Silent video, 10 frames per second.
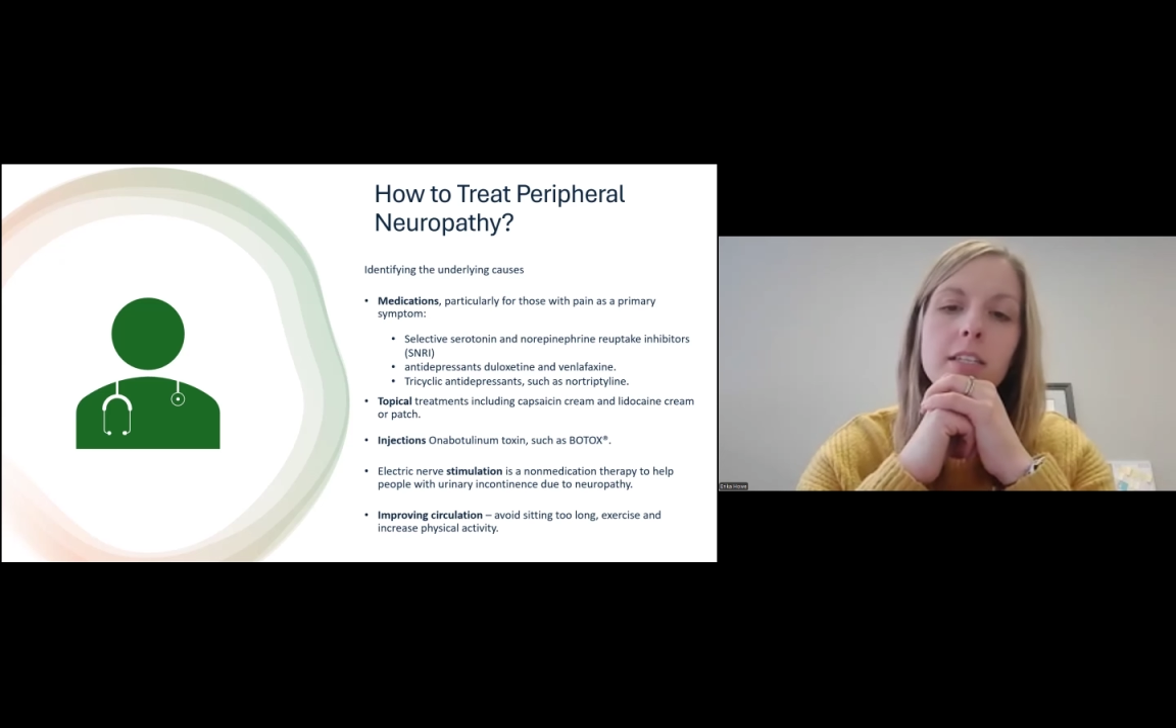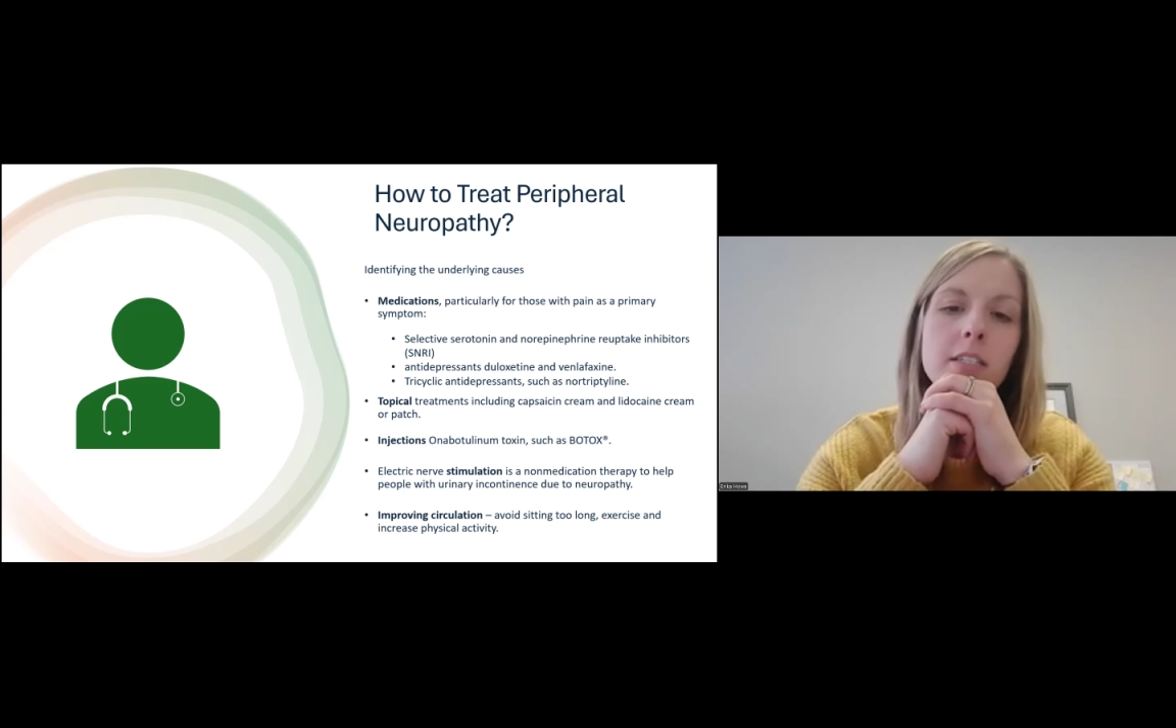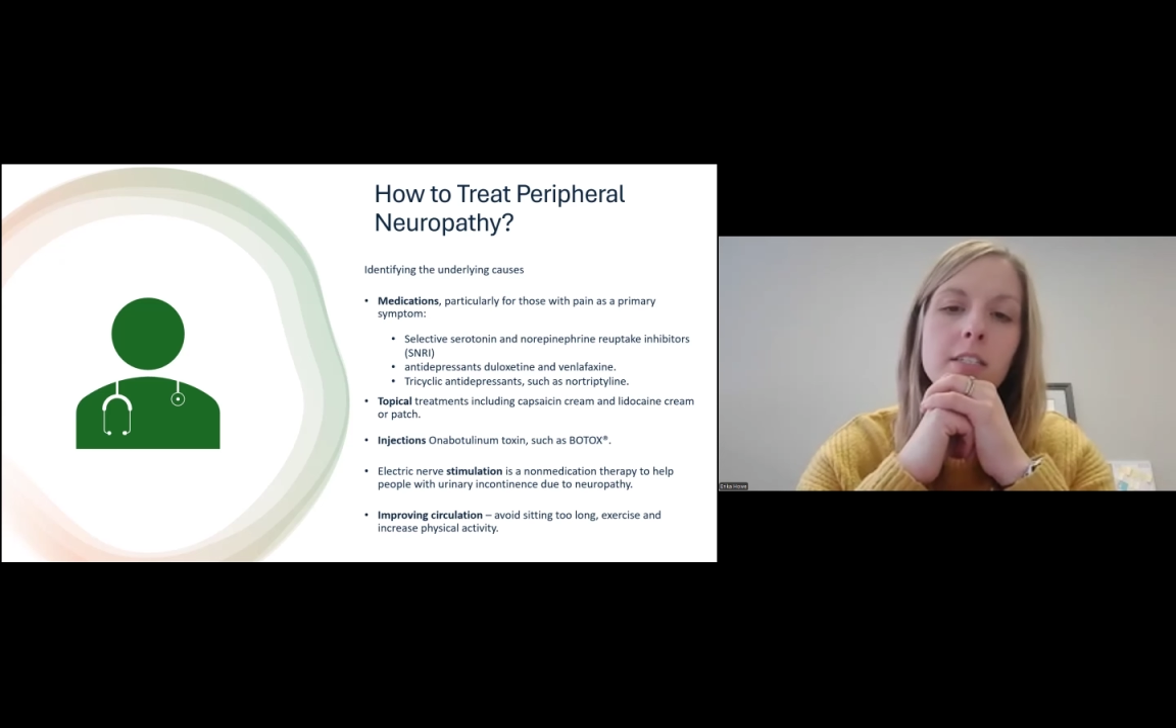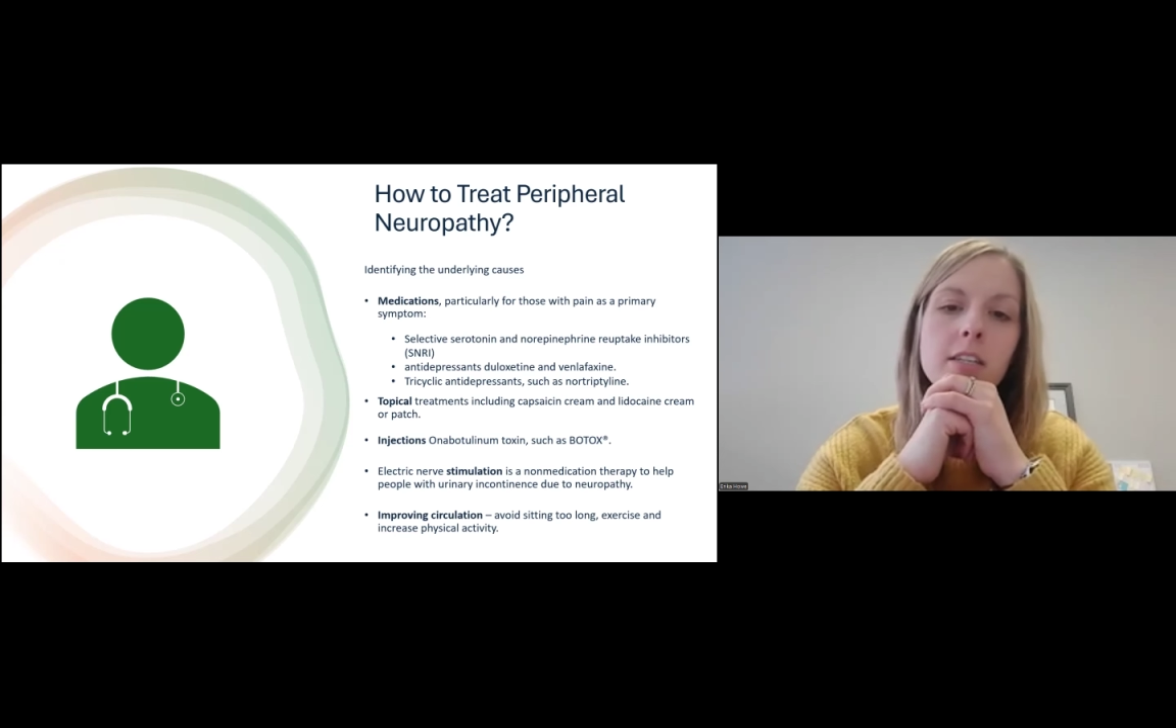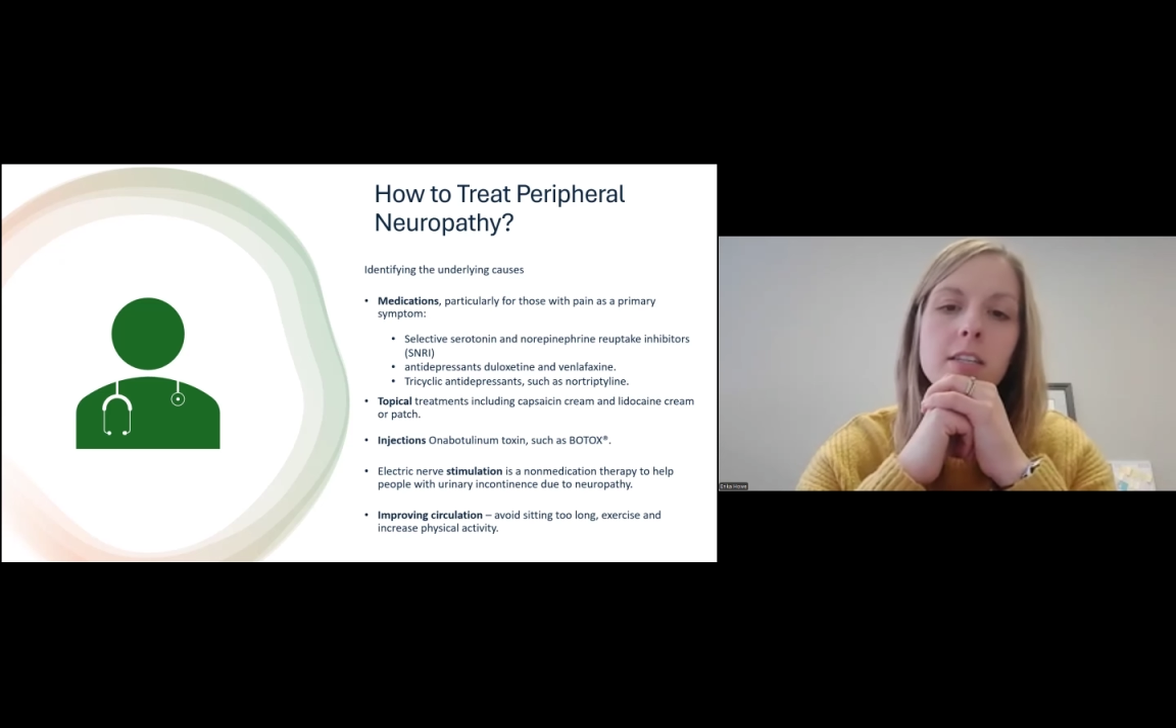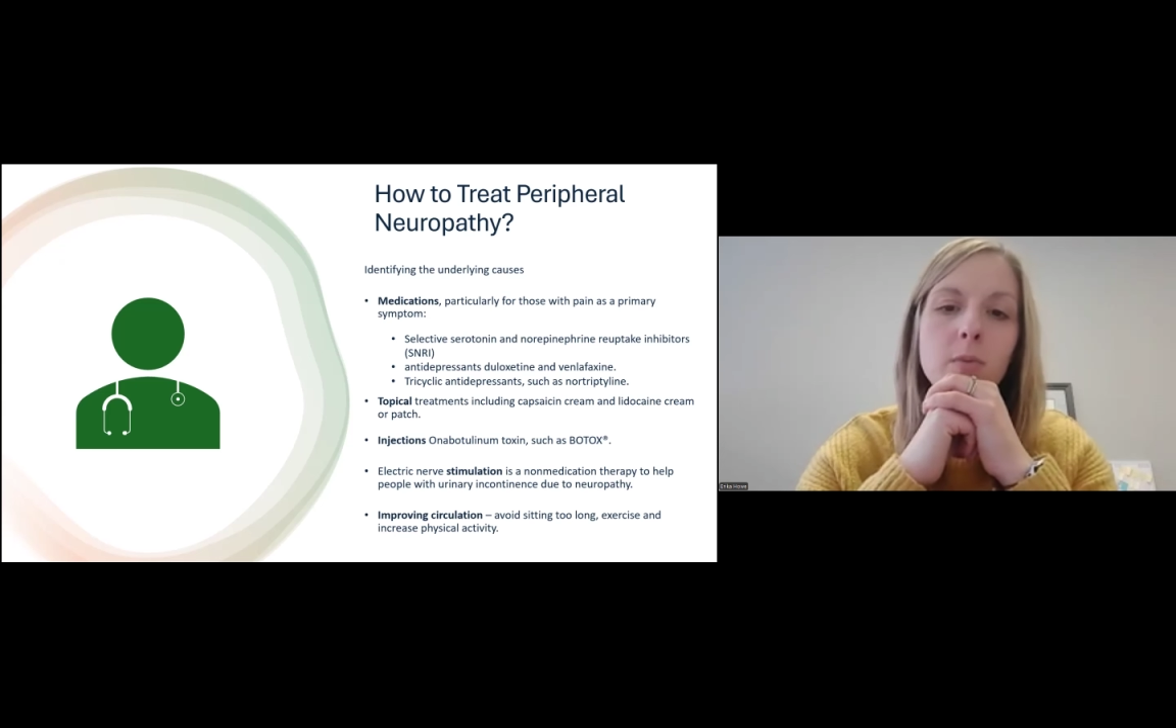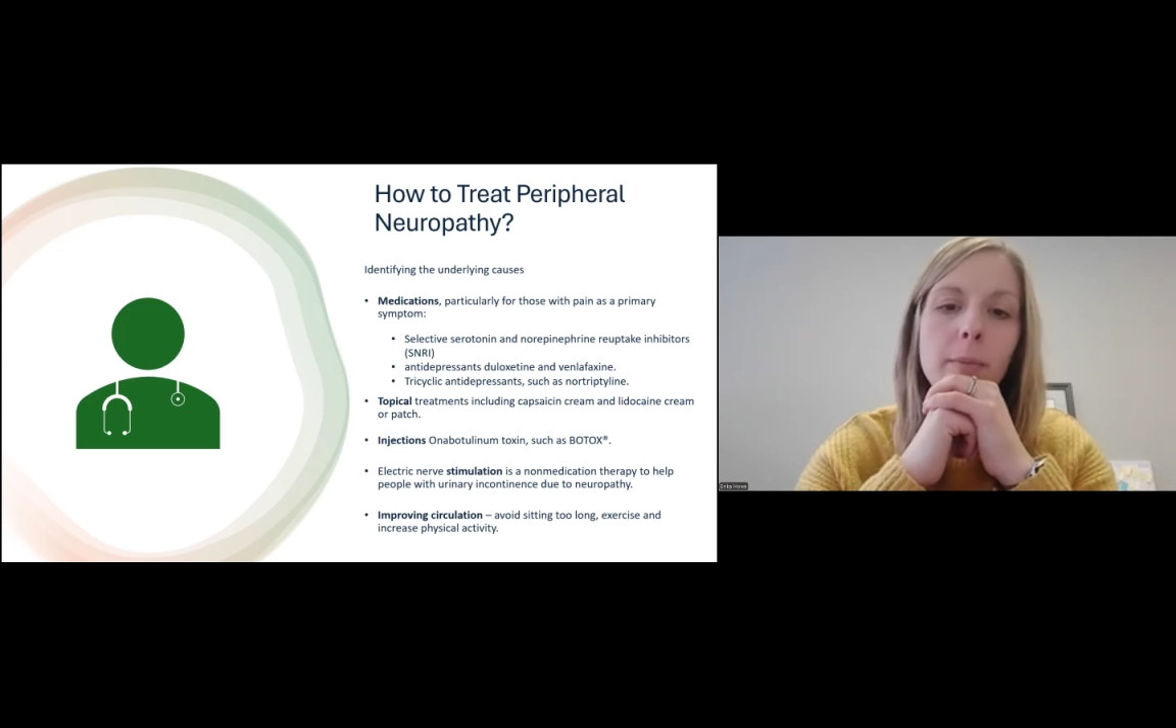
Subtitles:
listen to this